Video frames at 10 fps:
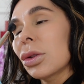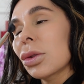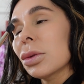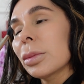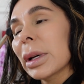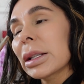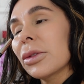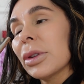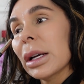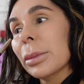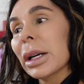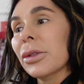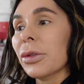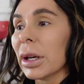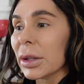Don't mattify my
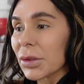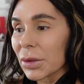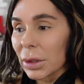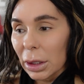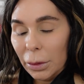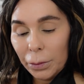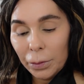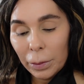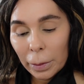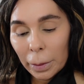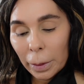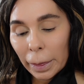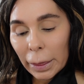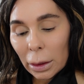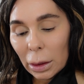face.
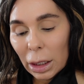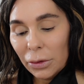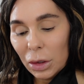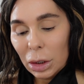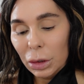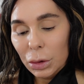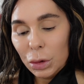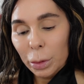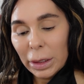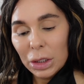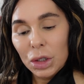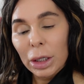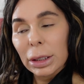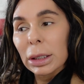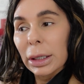If you are new to my
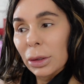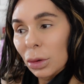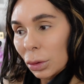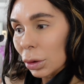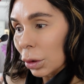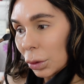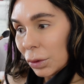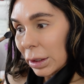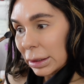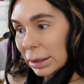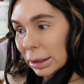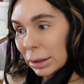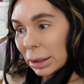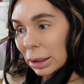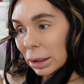channel, I don't use that
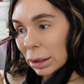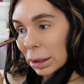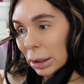technique.